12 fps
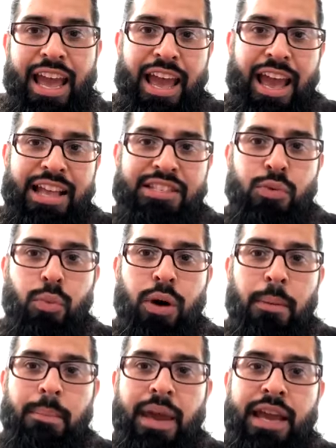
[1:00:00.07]
it's
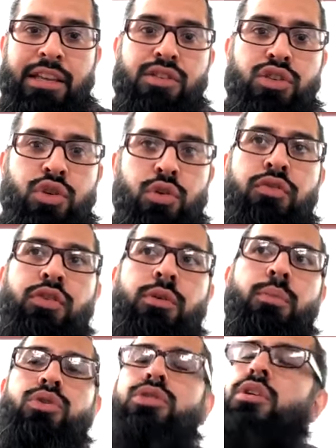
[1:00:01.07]
what makes you feel
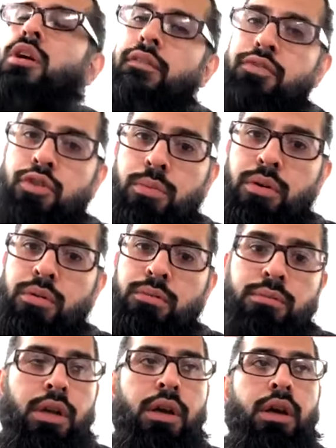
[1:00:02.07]
most comfortable
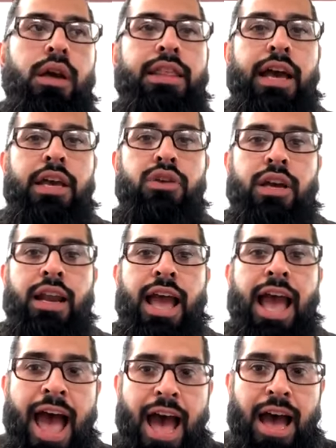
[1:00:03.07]
that you can
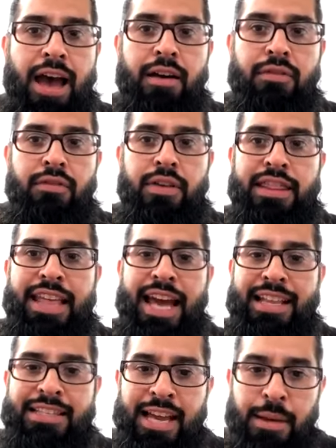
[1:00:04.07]
have
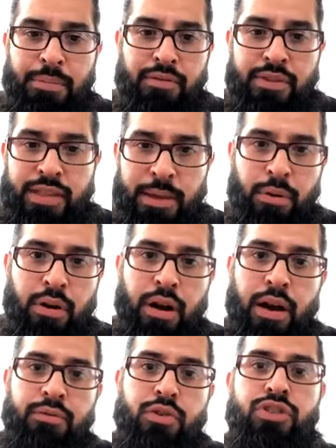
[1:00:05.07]
that type of deeper
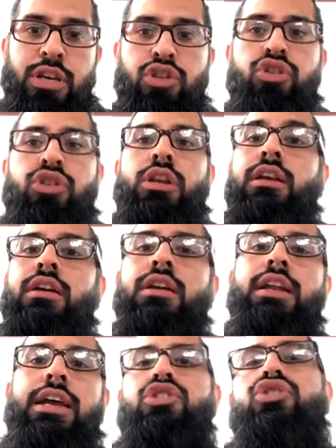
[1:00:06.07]
conversation and
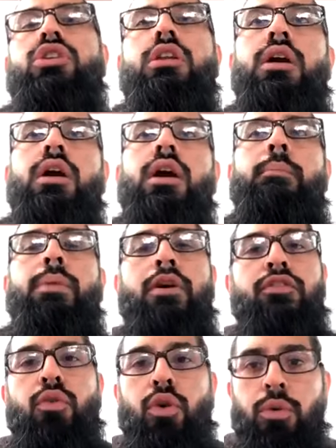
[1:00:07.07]
connection. But
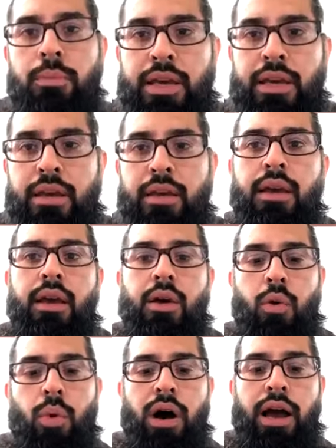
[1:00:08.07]
for me,
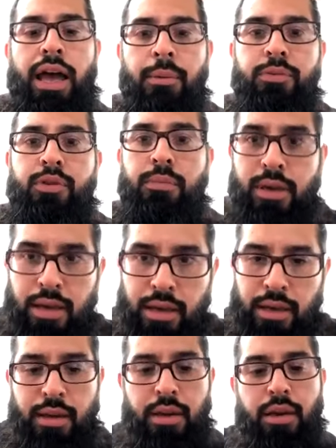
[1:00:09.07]
what helped me
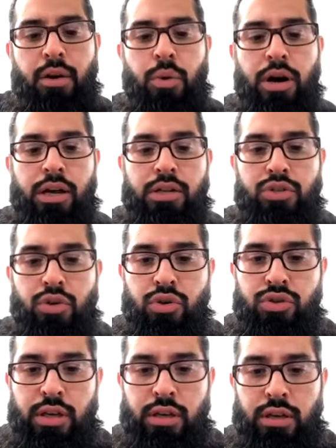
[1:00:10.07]
was
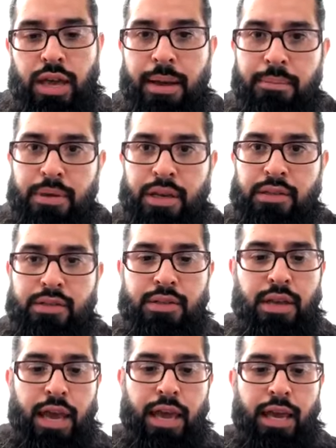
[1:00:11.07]
using ambience
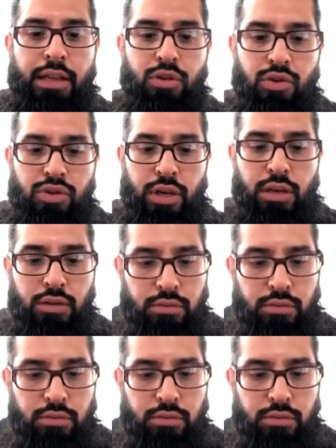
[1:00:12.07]
and using